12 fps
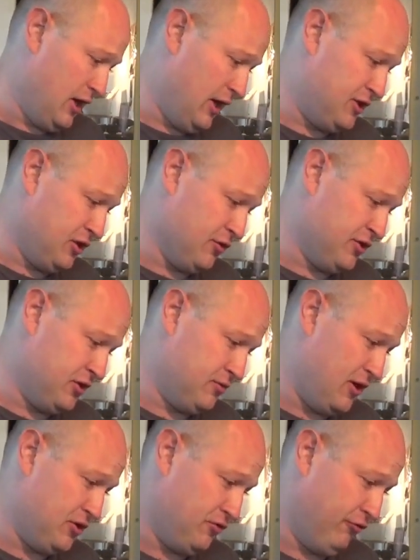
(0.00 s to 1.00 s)
In terms of
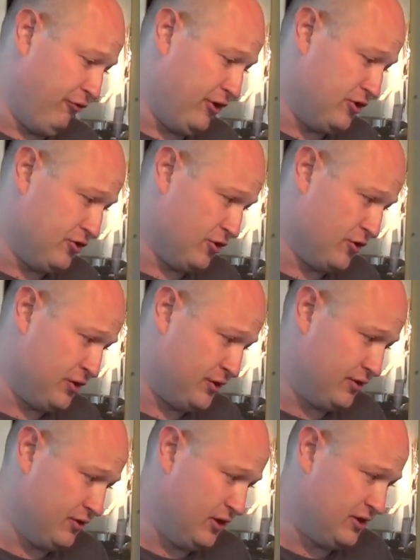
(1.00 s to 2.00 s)
special
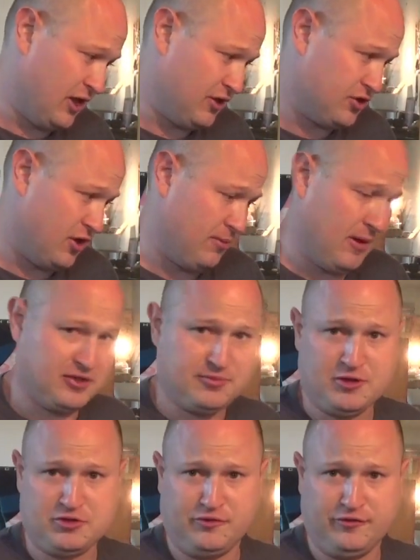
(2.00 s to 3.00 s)
features, let's actually talk about
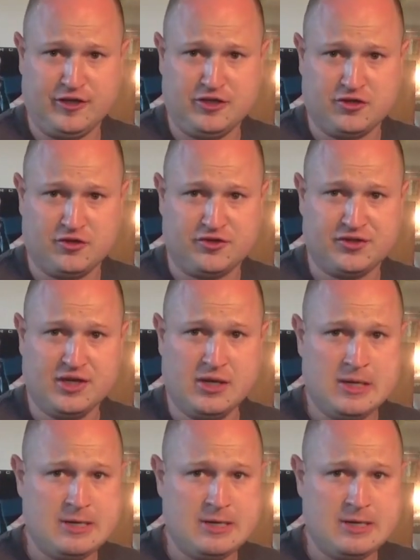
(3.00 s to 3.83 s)
special features.